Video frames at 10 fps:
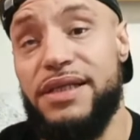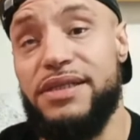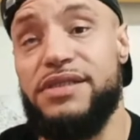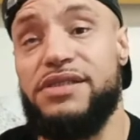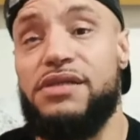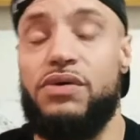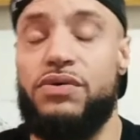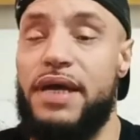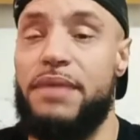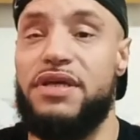So
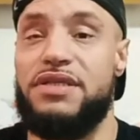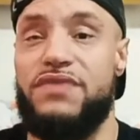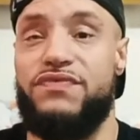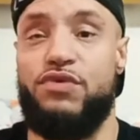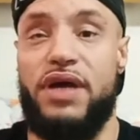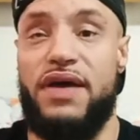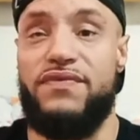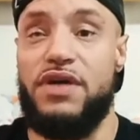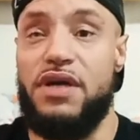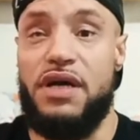that means if you have
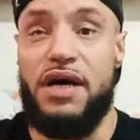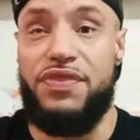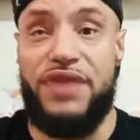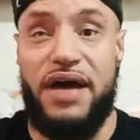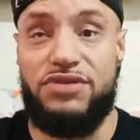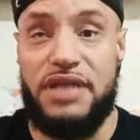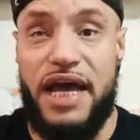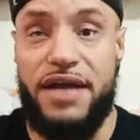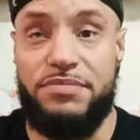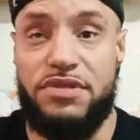a thousand
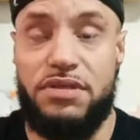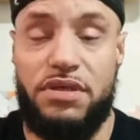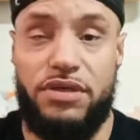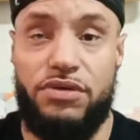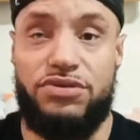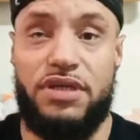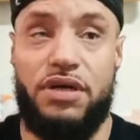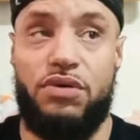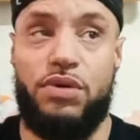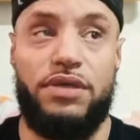items, you'll
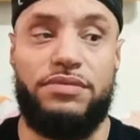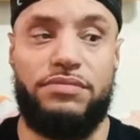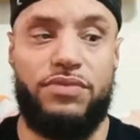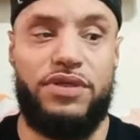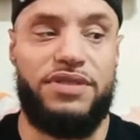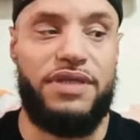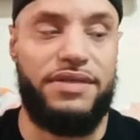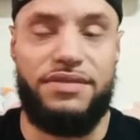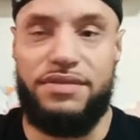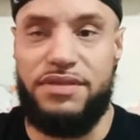sell what? What is that?
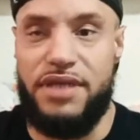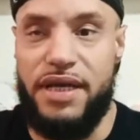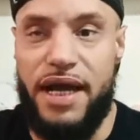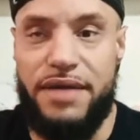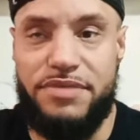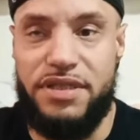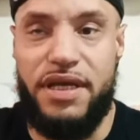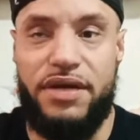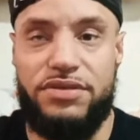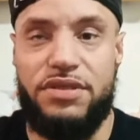10 items a
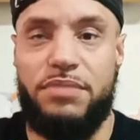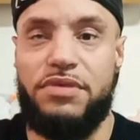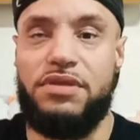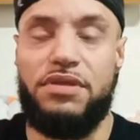day or something.